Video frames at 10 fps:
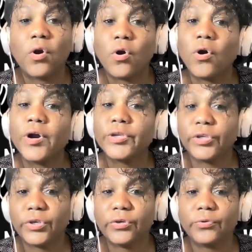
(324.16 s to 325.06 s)
are
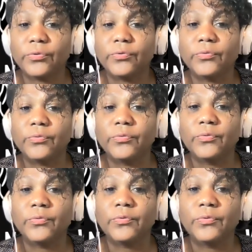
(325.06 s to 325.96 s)
you
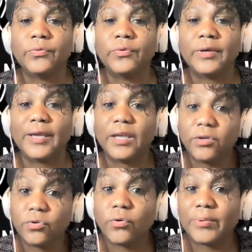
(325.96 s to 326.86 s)

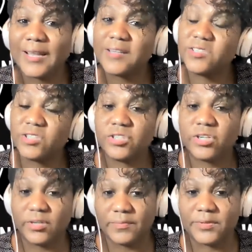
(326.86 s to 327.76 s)
in your
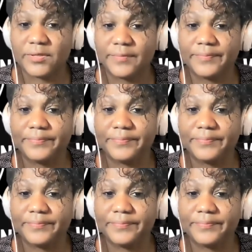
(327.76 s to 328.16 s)
relationships?